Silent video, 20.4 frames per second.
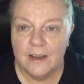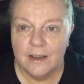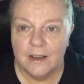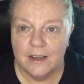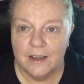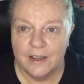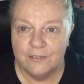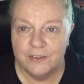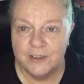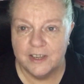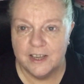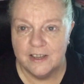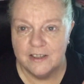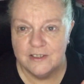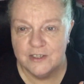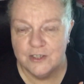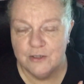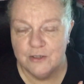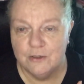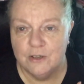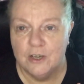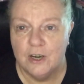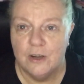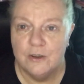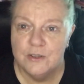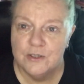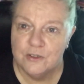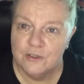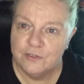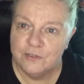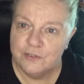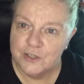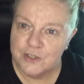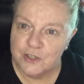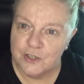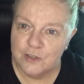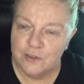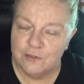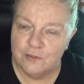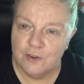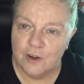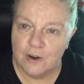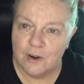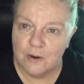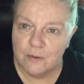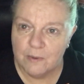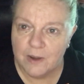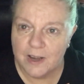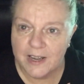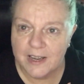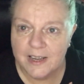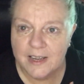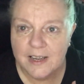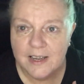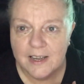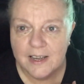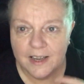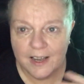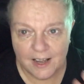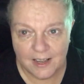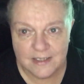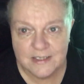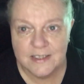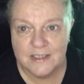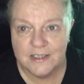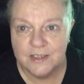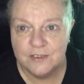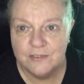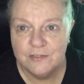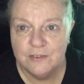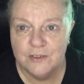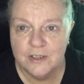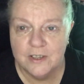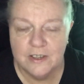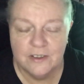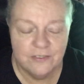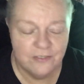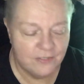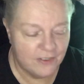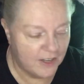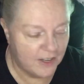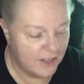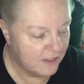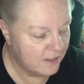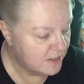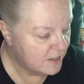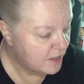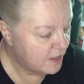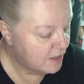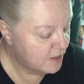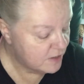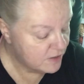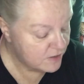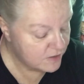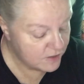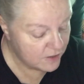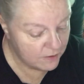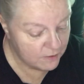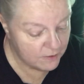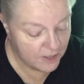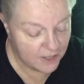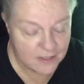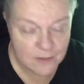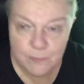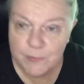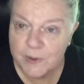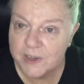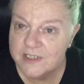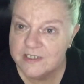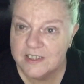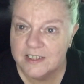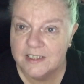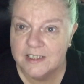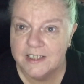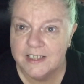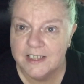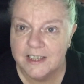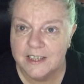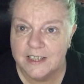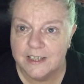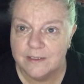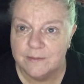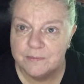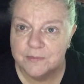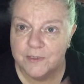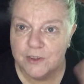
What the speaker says: If you get too close or if you're too far away, has a different effect. So that's basically it.